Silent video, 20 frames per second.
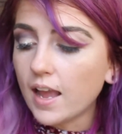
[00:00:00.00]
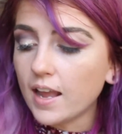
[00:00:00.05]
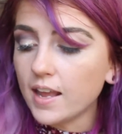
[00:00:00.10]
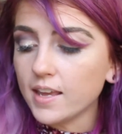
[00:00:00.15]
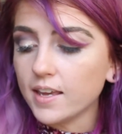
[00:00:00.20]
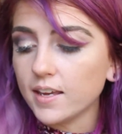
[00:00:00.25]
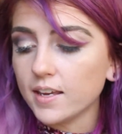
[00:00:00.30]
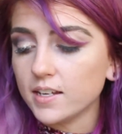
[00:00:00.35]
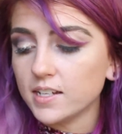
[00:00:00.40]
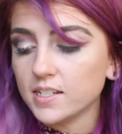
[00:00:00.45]

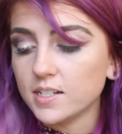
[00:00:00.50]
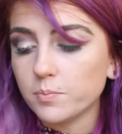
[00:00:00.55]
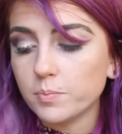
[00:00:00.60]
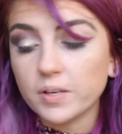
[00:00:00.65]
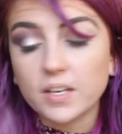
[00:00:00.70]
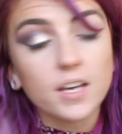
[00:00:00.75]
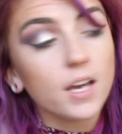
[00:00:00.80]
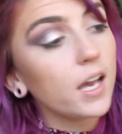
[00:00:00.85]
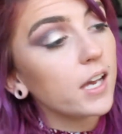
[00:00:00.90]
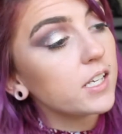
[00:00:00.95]
And
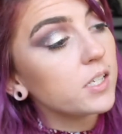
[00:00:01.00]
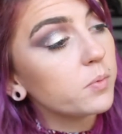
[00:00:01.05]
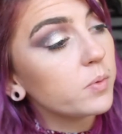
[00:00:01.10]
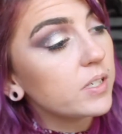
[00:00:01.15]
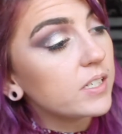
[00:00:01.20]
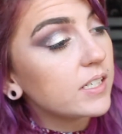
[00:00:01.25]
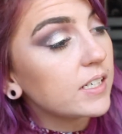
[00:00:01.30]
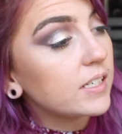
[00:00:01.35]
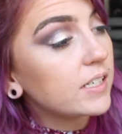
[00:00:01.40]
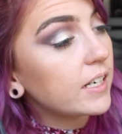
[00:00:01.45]
because
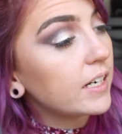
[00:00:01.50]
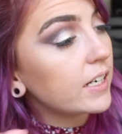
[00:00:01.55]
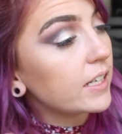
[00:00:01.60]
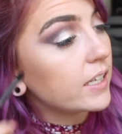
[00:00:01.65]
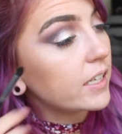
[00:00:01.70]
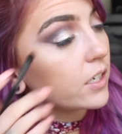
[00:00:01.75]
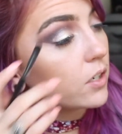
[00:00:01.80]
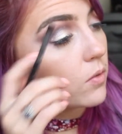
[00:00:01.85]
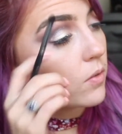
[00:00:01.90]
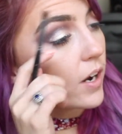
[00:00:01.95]
we did get a
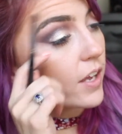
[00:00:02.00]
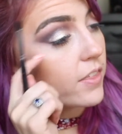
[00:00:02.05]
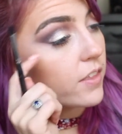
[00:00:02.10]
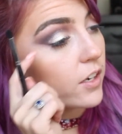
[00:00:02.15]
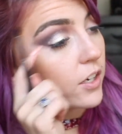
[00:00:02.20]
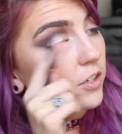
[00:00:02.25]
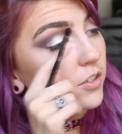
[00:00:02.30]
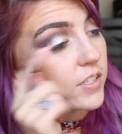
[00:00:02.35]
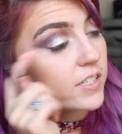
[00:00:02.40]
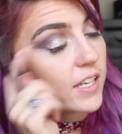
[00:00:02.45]
little right
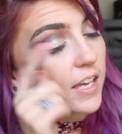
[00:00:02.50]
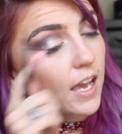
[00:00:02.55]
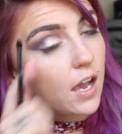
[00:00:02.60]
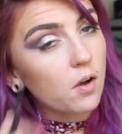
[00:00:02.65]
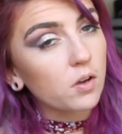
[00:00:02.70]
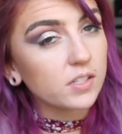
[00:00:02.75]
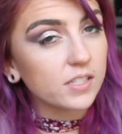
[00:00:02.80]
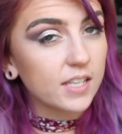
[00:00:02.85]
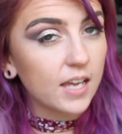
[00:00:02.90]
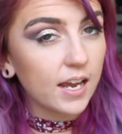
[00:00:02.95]
there, you see
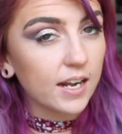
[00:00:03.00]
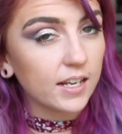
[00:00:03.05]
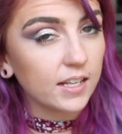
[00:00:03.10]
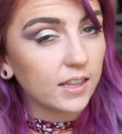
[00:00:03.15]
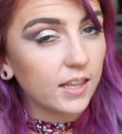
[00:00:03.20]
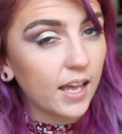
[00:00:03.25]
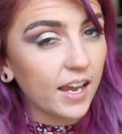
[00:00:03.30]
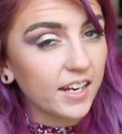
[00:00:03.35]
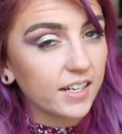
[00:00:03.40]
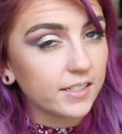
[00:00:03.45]
how it's kind
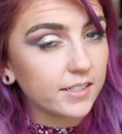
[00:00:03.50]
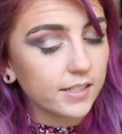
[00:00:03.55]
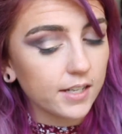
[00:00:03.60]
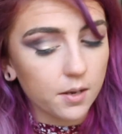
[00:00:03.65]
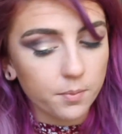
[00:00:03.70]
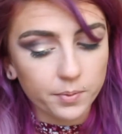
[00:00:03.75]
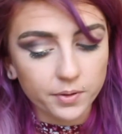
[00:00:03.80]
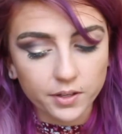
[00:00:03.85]
of lightened up